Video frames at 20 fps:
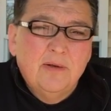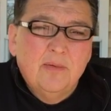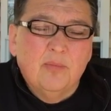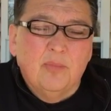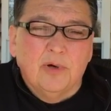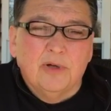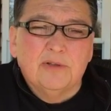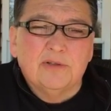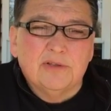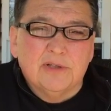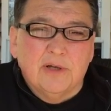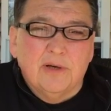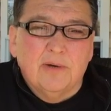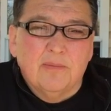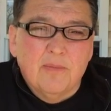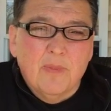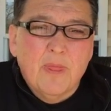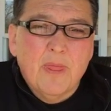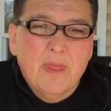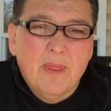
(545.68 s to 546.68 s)
but
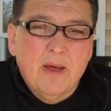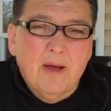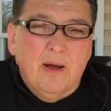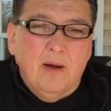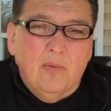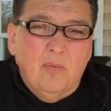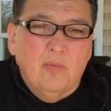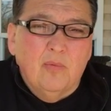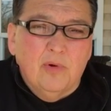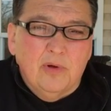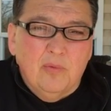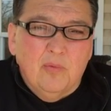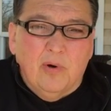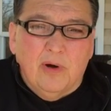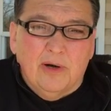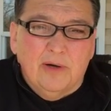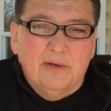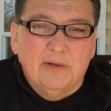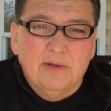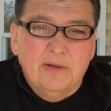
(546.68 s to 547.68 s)
um, I, we
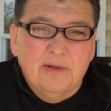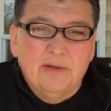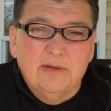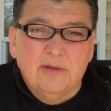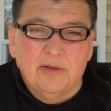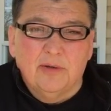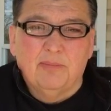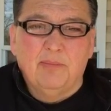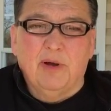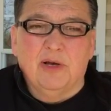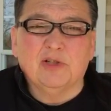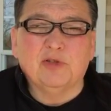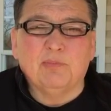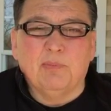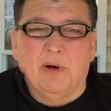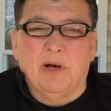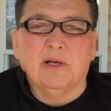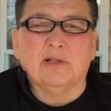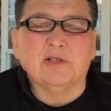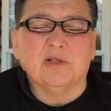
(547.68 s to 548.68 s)
want the best
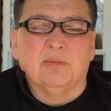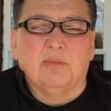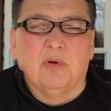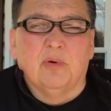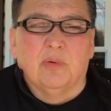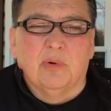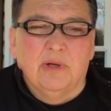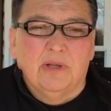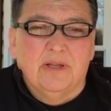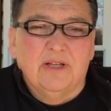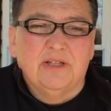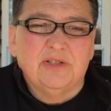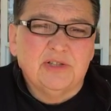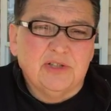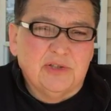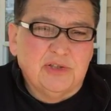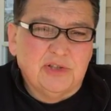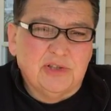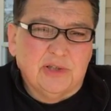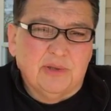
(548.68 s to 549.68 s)
possible
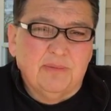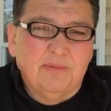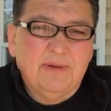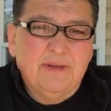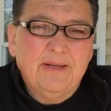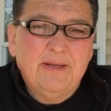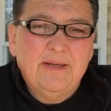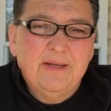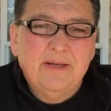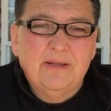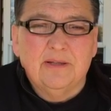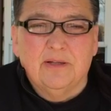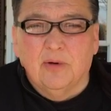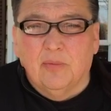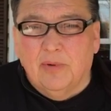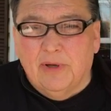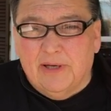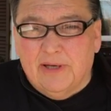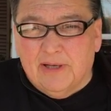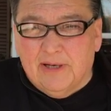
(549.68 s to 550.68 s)
relationship that
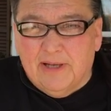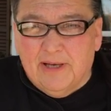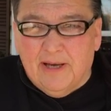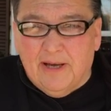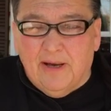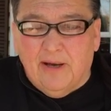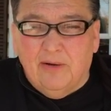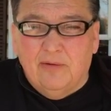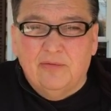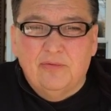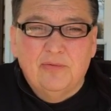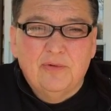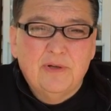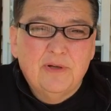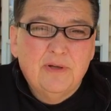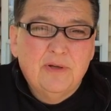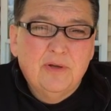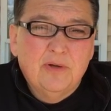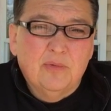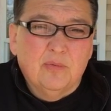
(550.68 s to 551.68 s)
we can have
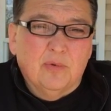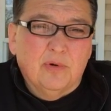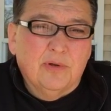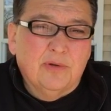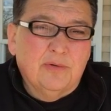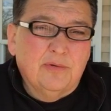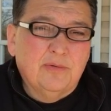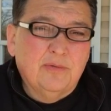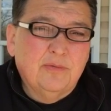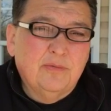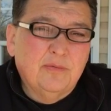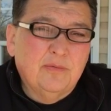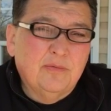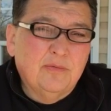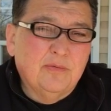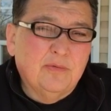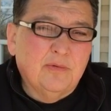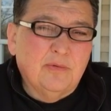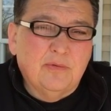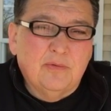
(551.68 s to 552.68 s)
with
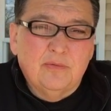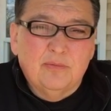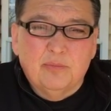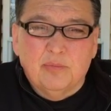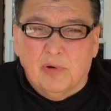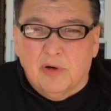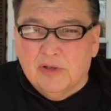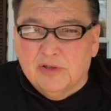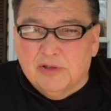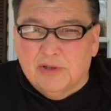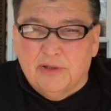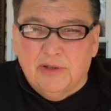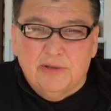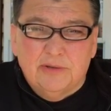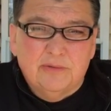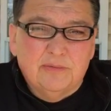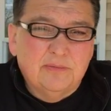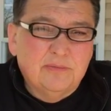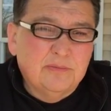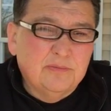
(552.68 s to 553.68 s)
president
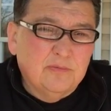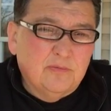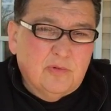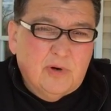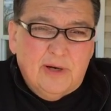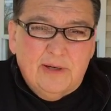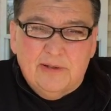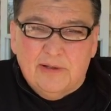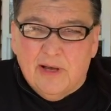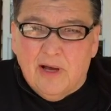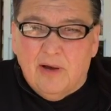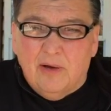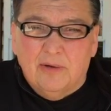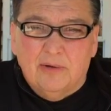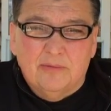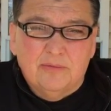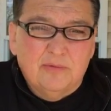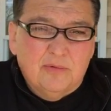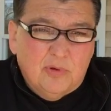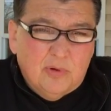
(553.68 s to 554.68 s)
right
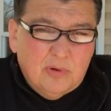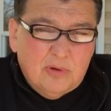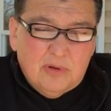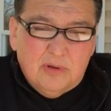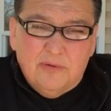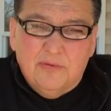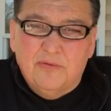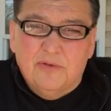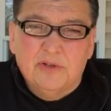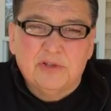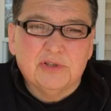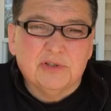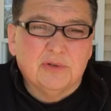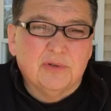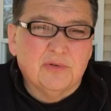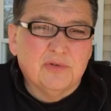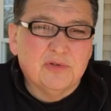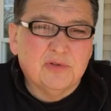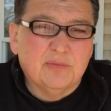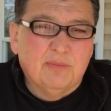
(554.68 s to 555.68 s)
down local
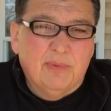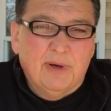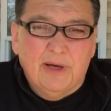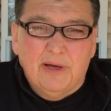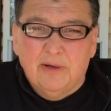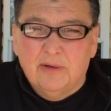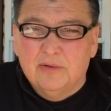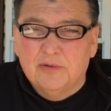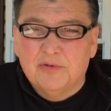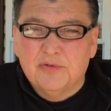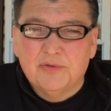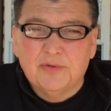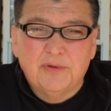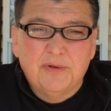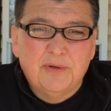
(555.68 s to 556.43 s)
officials, mayors,